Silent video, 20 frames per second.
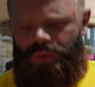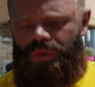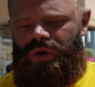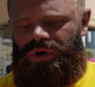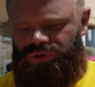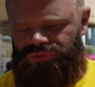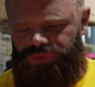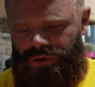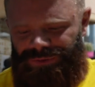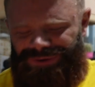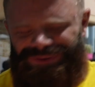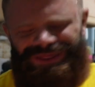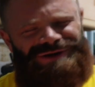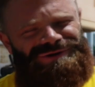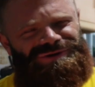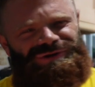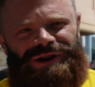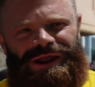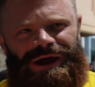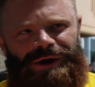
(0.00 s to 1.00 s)
What's wrong with
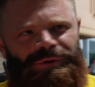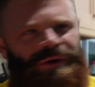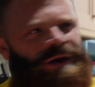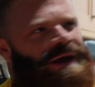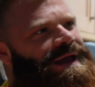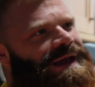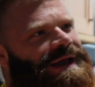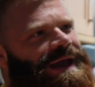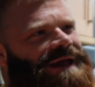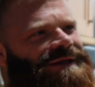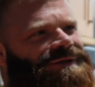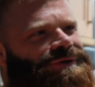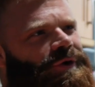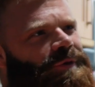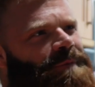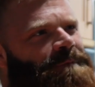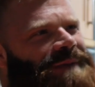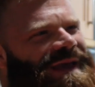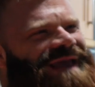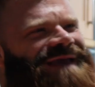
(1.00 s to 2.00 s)
that, Chanel? It's
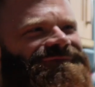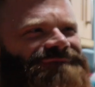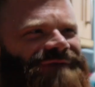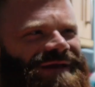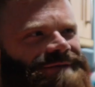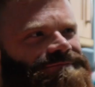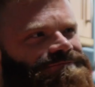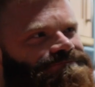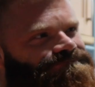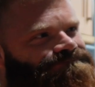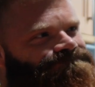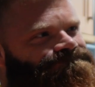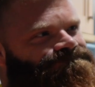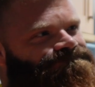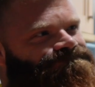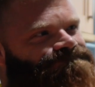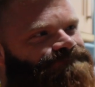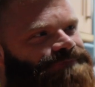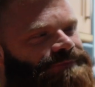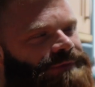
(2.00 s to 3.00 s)
got beef in.
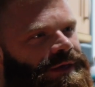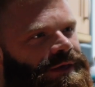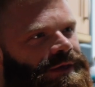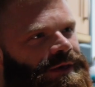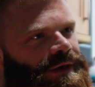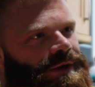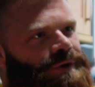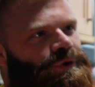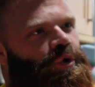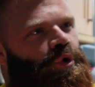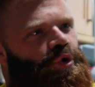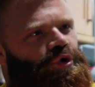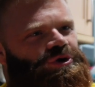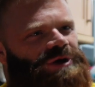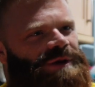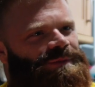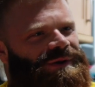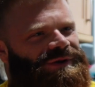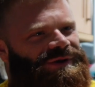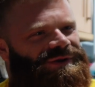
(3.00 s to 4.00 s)

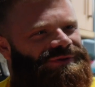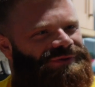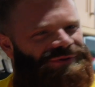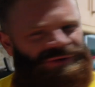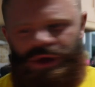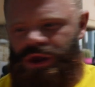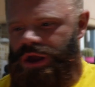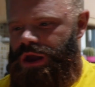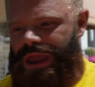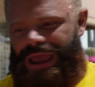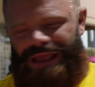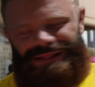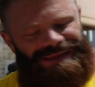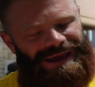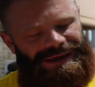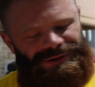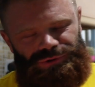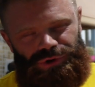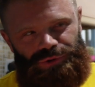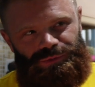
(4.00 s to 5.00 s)
Yorkshire puddings. It
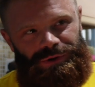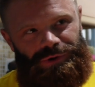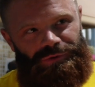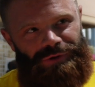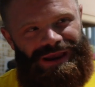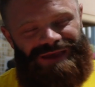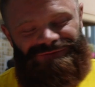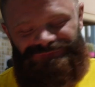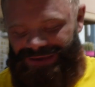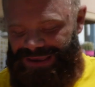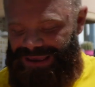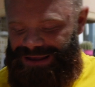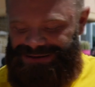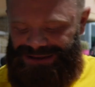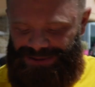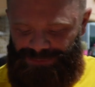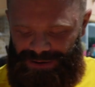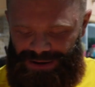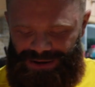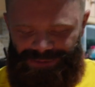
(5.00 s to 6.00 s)
tastes good with gravy.
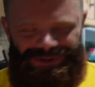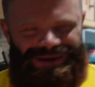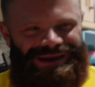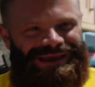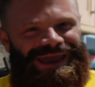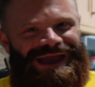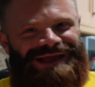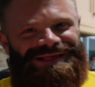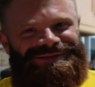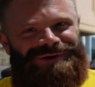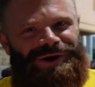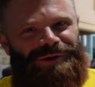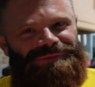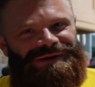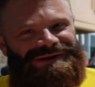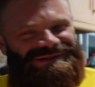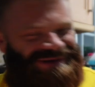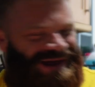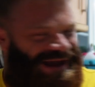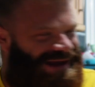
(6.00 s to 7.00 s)
Dip it in a bit of ketchup.
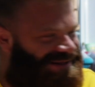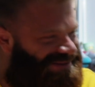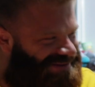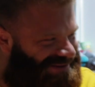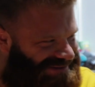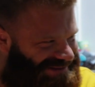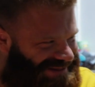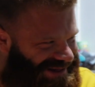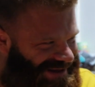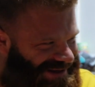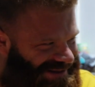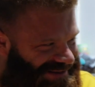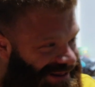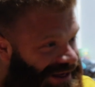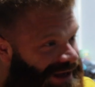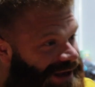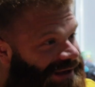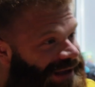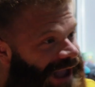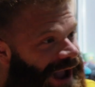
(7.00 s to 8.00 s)
It changes things.
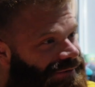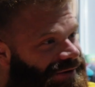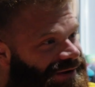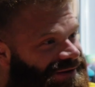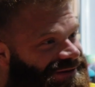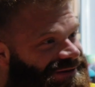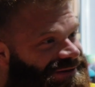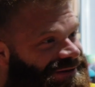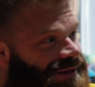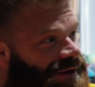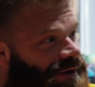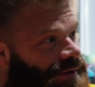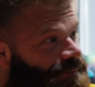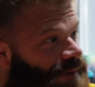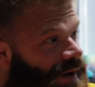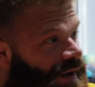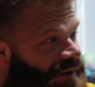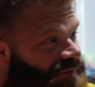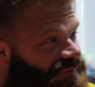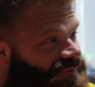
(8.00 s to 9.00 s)
Carrots,
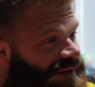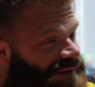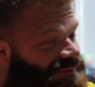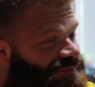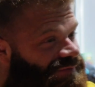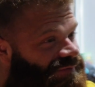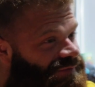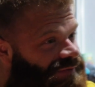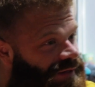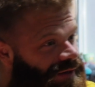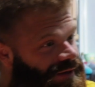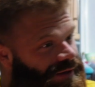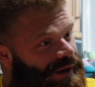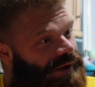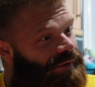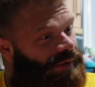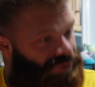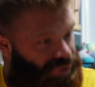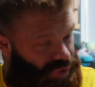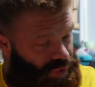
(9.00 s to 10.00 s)
parsnips.
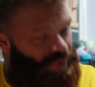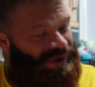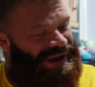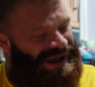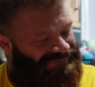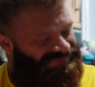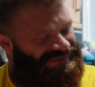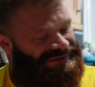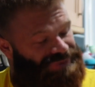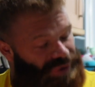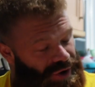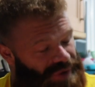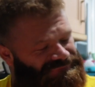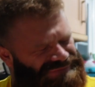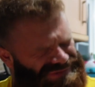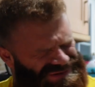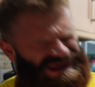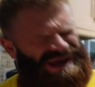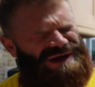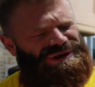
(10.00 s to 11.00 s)
Oh, do you want to have this
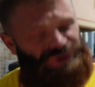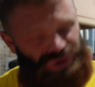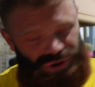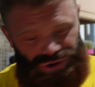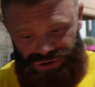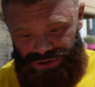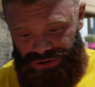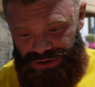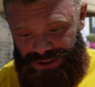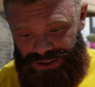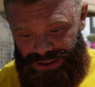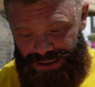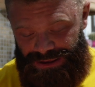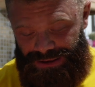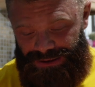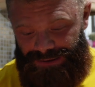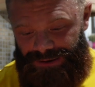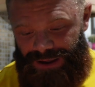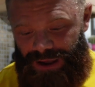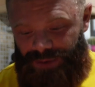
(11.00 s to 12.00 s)
conversation?
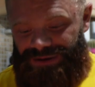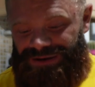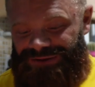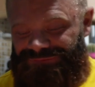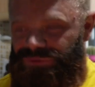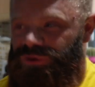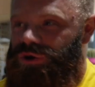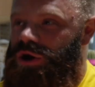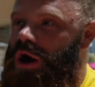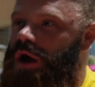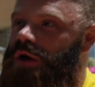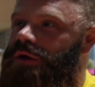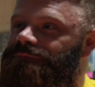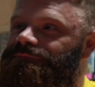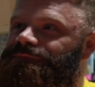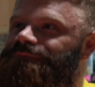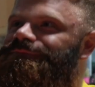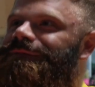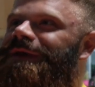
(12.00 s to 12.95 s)
I mean, if you don't